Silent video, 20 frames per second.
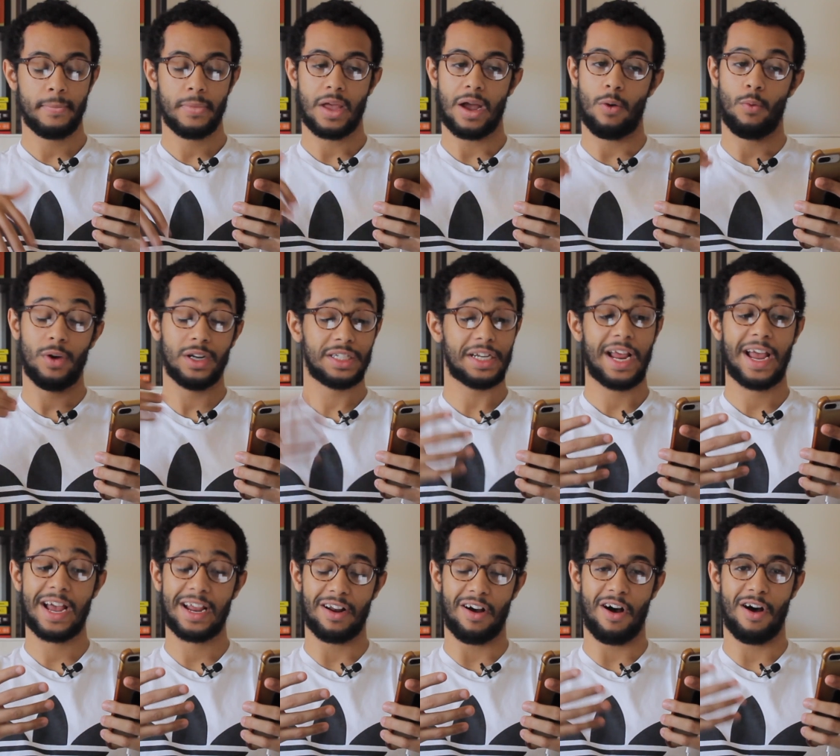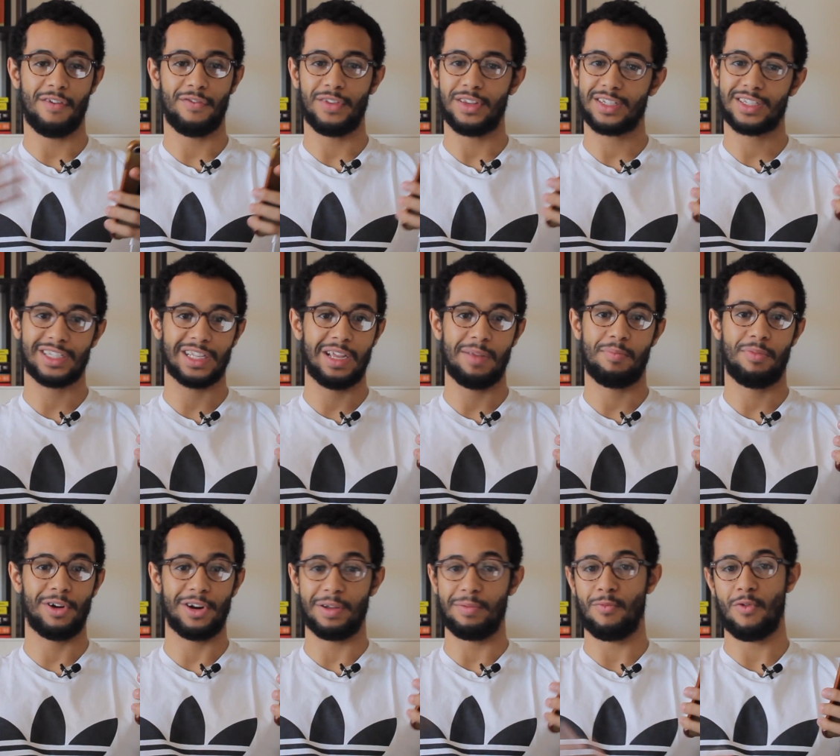I wish I had obviously
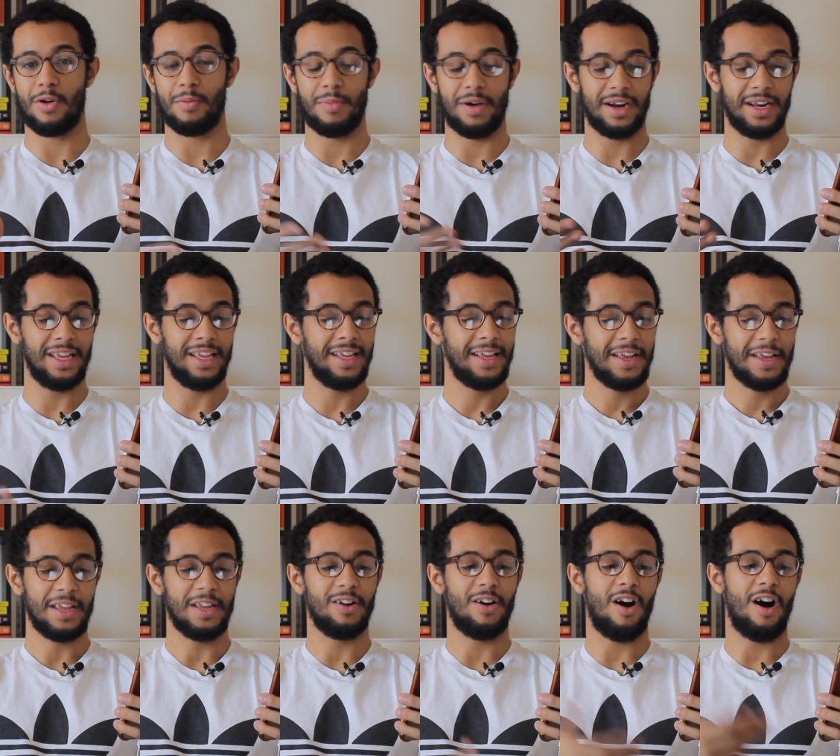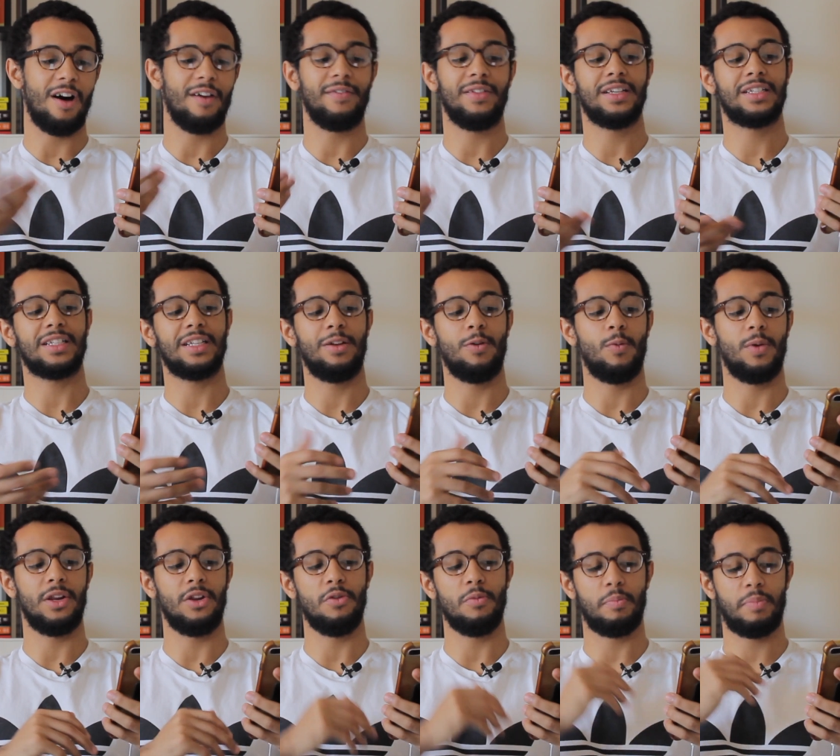put in more money. Obviously
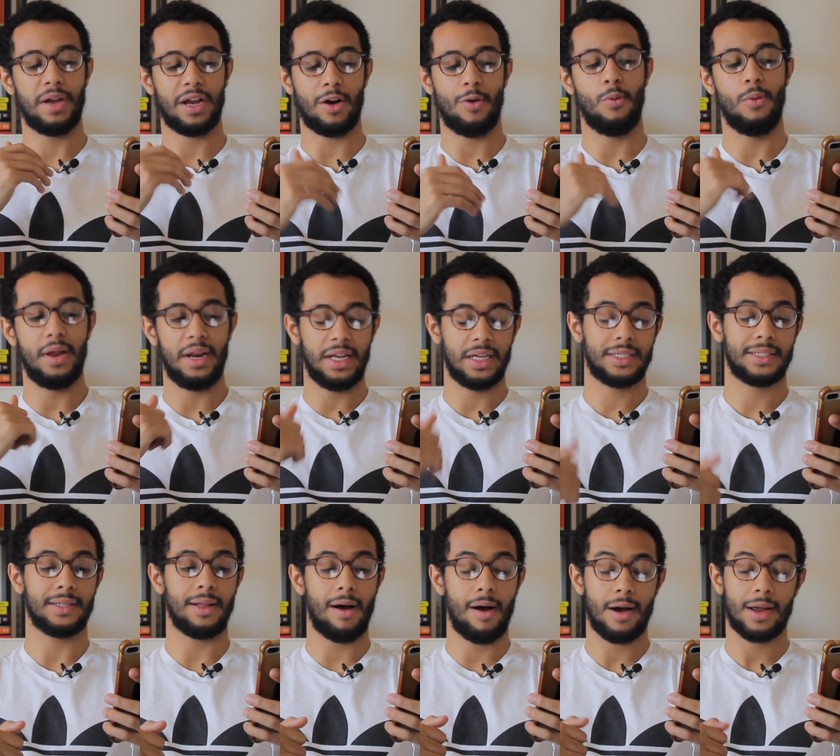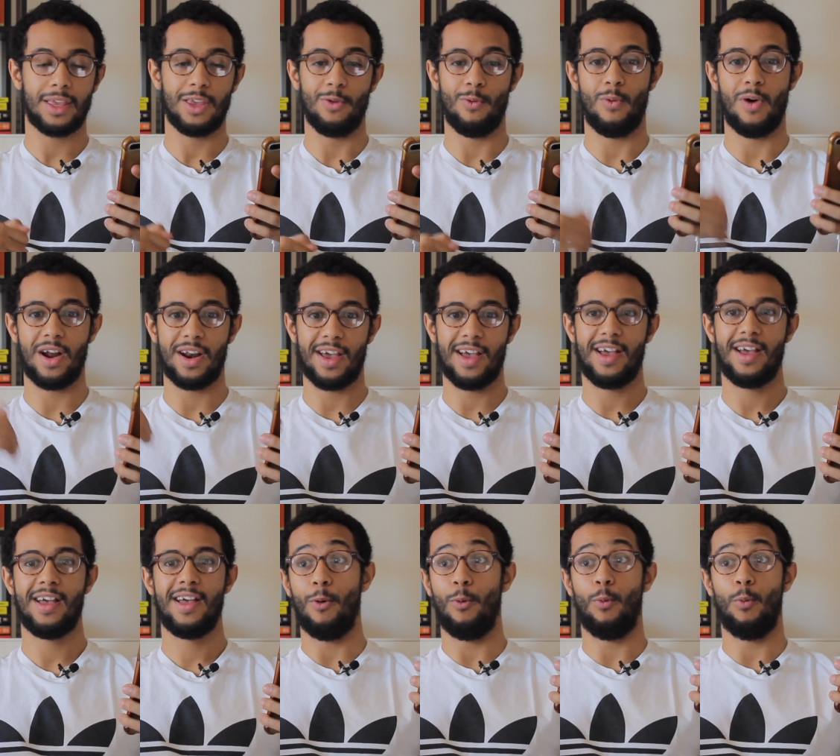when you pick a winning stock, you want to
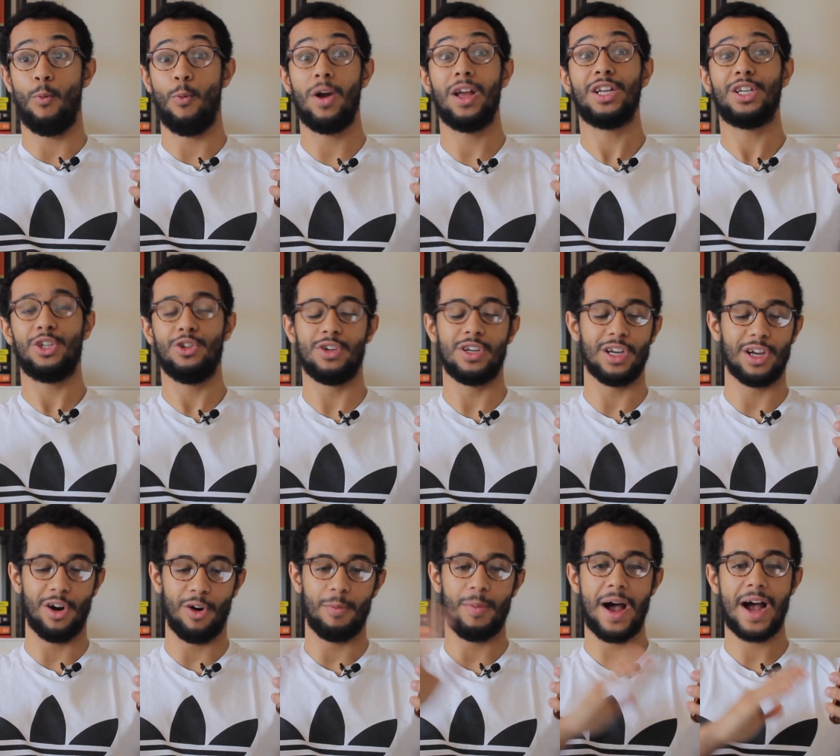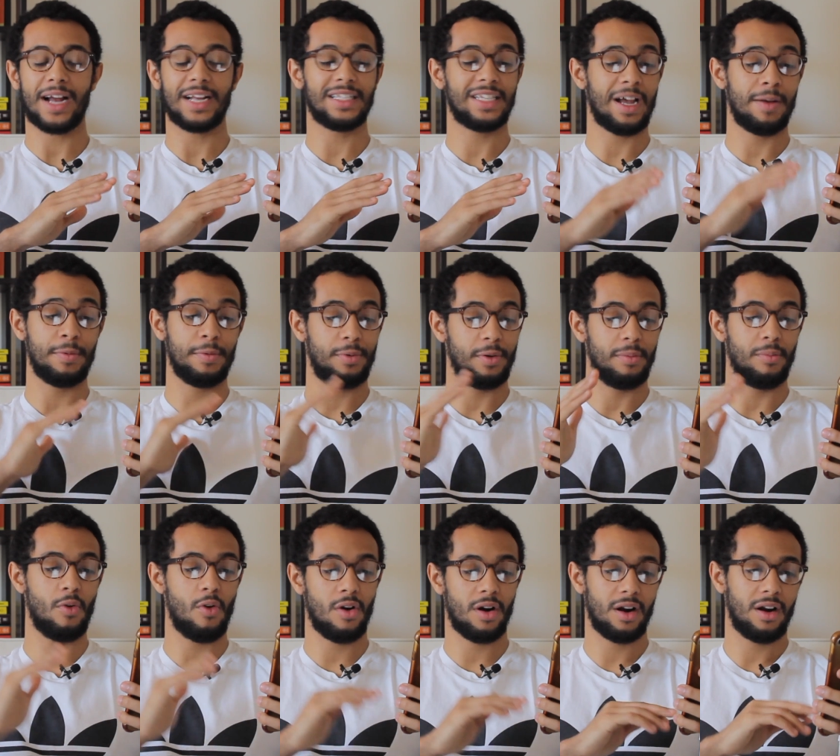wish you could go back in time and put
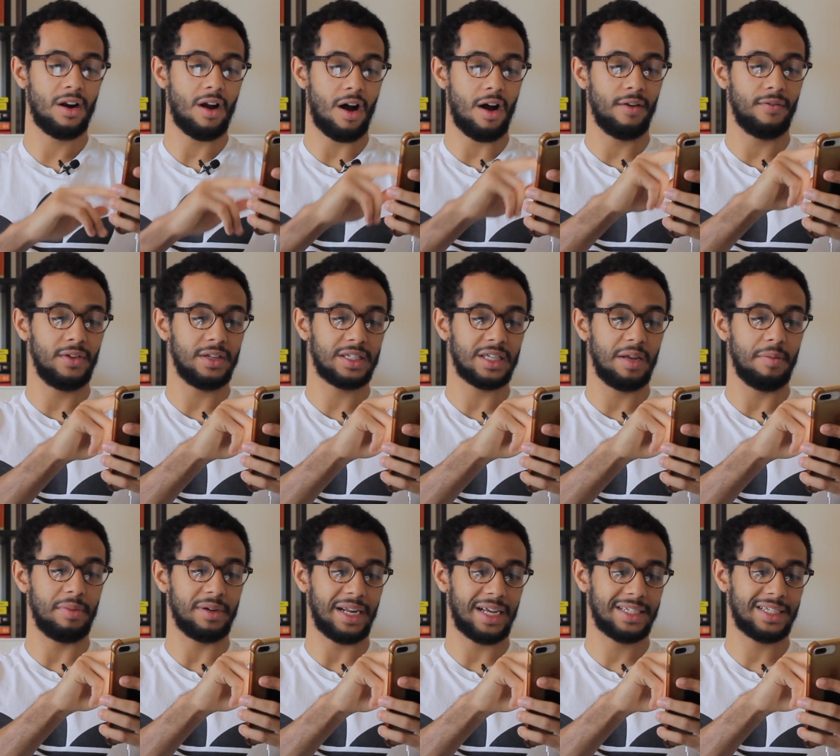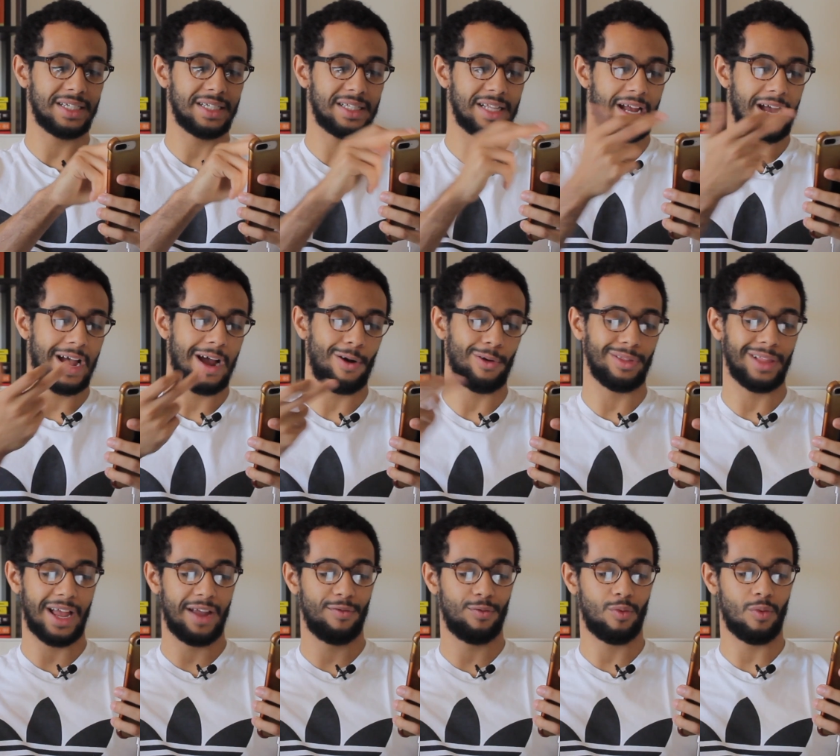more, obviously, but that's just not how
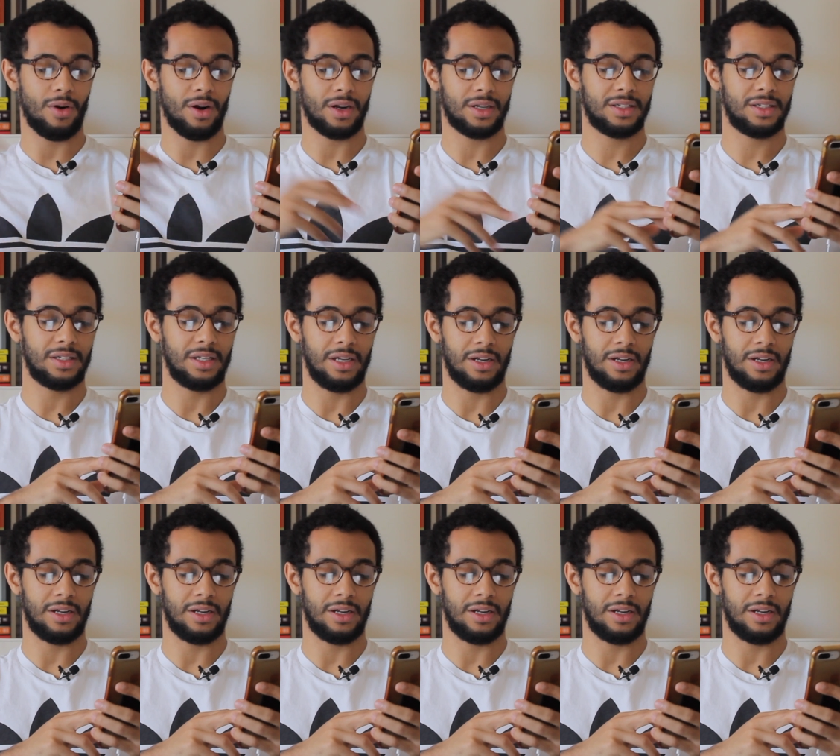life works.